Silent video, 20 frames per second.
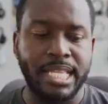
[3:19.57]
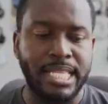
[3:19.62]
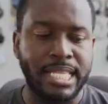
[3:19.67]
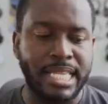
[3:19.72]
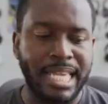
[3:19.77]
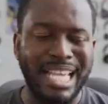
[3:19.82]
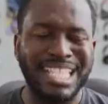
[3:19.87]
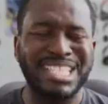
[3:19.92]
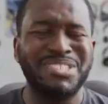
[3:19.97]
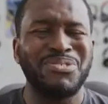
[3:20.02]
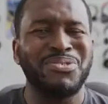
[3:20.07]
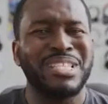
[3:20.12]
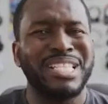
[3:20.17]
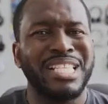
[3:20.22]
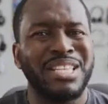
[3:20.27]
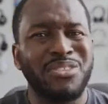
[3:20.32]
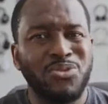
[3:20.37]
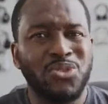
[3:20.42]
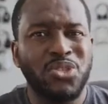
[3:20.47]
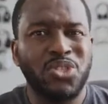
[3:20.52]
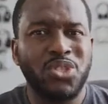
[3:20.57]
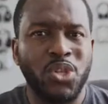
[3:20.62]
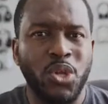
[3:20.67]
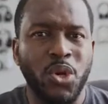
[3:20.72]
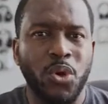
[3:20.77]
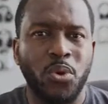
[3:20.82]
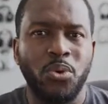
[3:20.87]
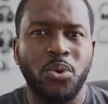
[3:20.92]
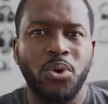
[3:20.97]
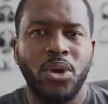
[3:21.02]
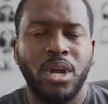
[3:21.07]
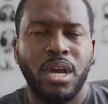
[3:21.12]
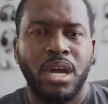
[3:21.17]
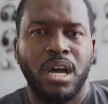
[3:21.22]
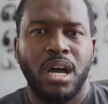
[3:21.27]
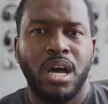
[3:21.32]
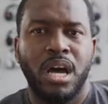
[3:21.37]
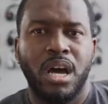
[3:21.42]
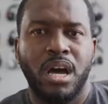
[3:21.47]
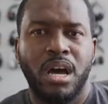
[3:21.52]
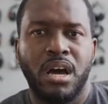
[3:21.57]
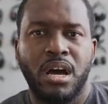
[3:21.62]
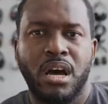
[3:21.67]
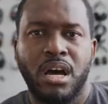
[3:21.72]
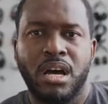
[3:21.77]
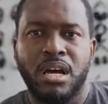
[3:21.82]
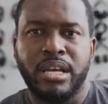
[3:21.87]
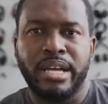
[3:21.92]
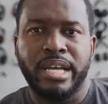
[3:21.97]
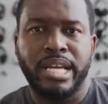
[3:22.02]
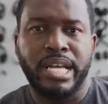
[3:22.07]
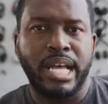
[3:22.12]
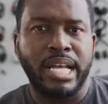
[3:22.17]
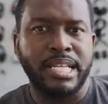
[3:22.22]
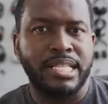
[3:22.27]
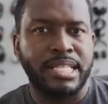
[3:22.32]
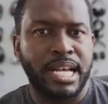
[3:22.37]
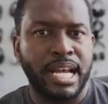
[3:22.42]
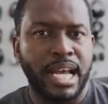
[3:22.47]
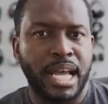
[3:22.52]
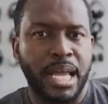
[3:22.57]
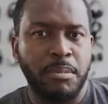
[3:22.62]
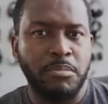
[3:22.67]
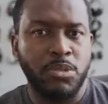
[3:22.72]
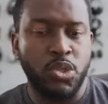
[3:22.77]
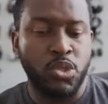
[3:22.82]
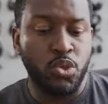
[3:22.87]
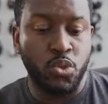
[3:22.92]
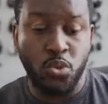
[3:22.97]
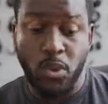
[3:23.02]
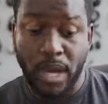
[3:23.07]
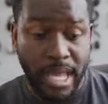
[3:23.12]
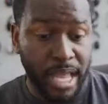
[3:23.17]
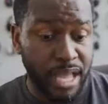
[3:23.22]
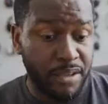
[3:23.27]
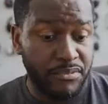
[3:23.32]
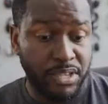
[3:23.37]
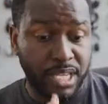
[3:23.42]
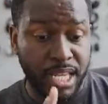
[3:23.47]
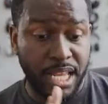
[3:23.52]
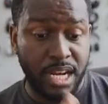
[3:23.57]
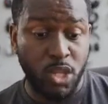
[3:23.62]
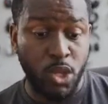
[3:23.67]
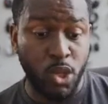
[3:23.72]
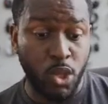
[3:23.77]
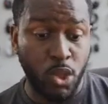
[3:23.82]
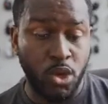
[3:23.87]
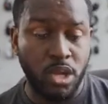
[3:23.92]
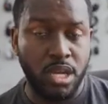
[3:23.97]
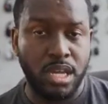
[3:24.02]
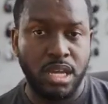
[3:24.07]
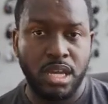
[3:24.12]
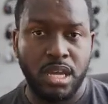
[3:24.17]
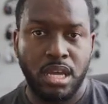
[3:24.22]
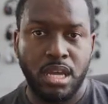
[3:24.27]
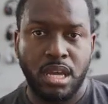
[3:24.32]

it. Yes, it was a little slow. Uh, at times, you do have to kind of look,